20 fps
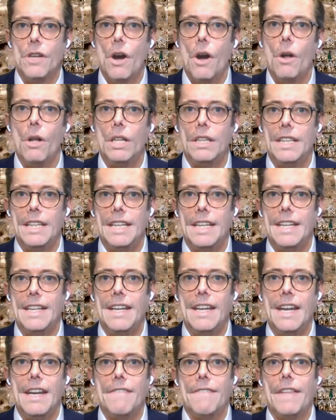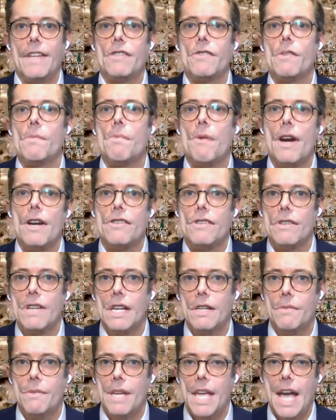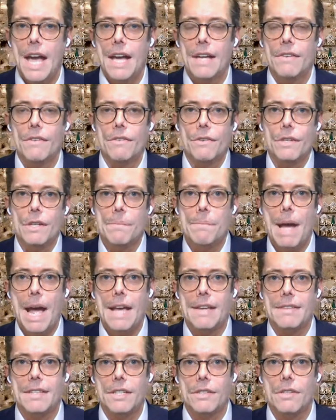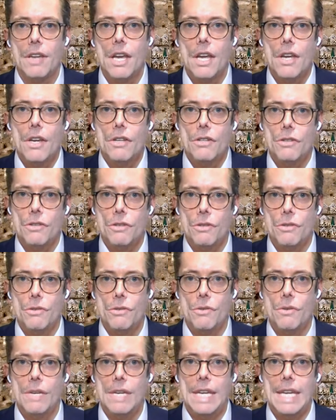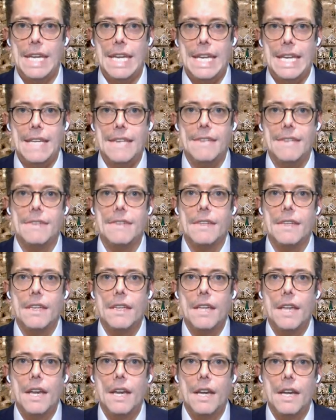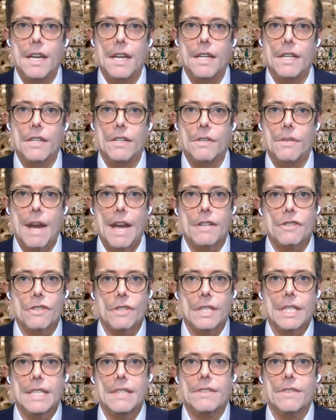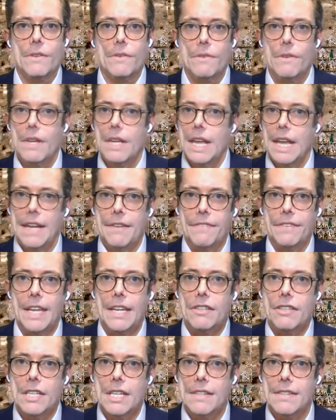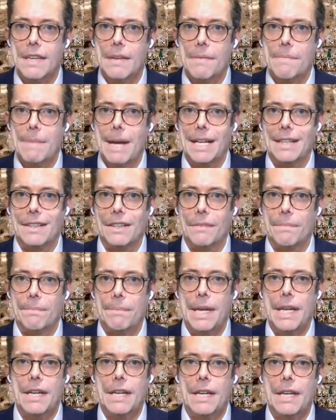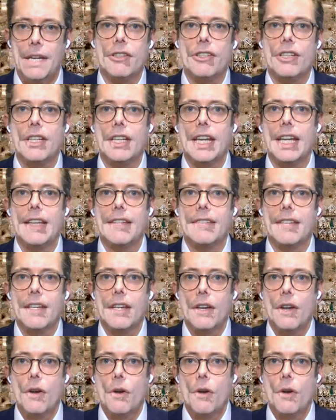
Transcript: all the inflationary pressure that we had over the past year to ease gradually. So inflation is coming back. The big question is